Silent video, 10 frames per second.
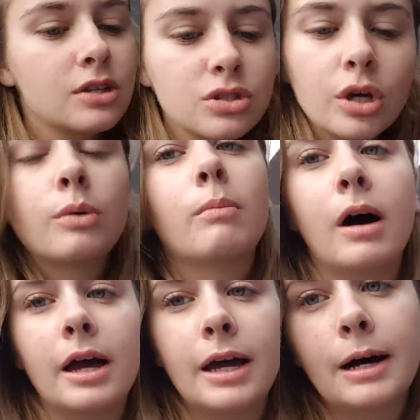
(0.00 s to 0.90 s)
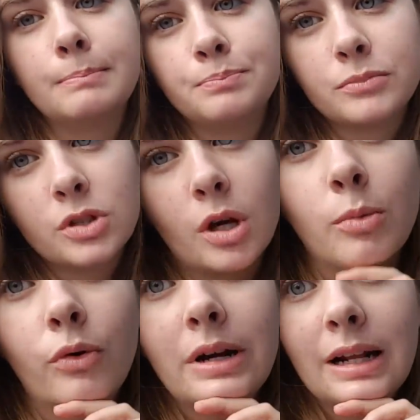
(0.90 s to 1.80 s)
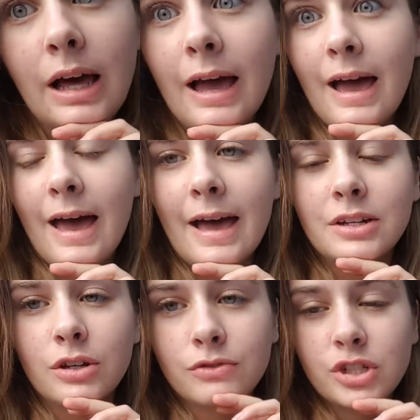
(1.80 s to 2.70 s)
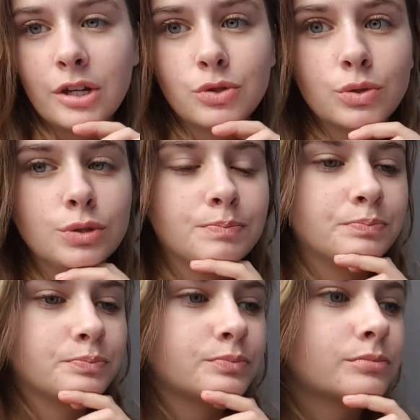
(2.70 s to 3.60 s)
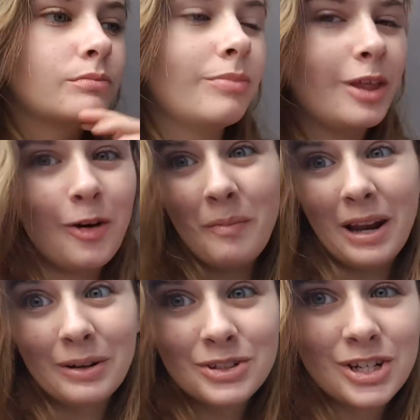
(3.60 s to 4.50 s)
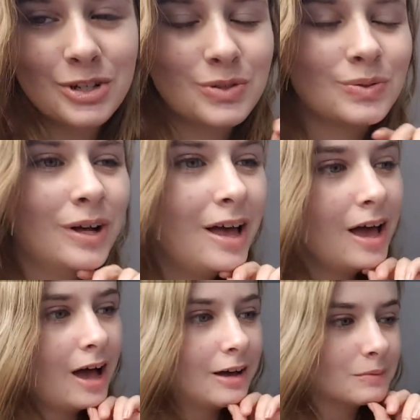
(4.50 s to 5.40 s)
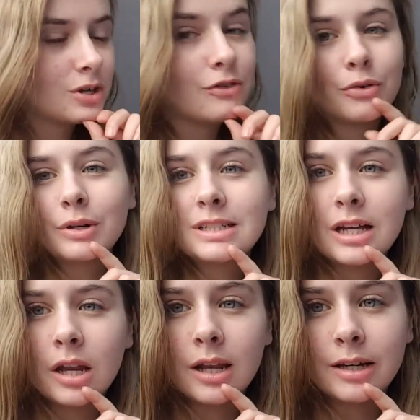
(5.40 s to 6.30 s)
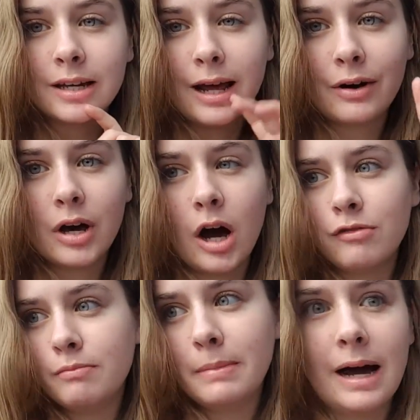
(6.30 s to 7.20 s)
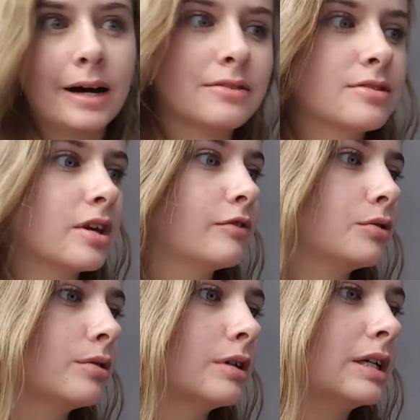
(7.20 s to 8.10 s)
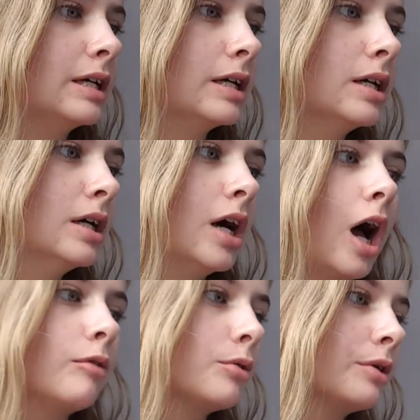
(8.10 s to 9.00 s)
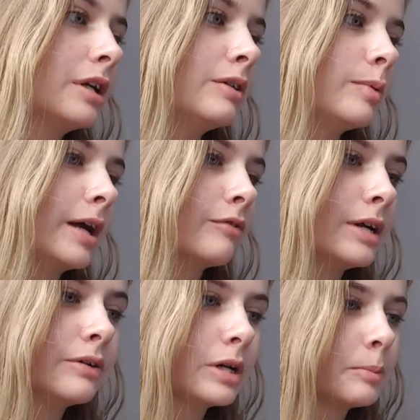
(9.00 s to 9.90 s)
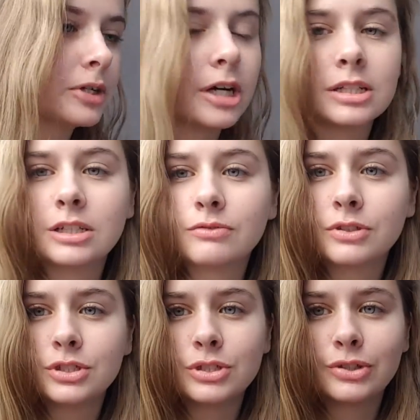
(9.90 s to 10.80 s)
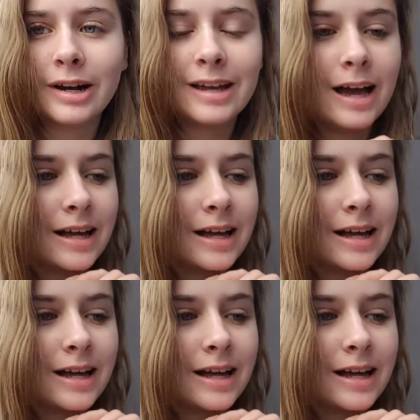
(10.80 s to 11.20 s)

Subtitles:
So my, so I'm already like ahead of schedule, my little schedule. So I've already done like an hour and a half of maths. I'm already being really, really productive, which is great.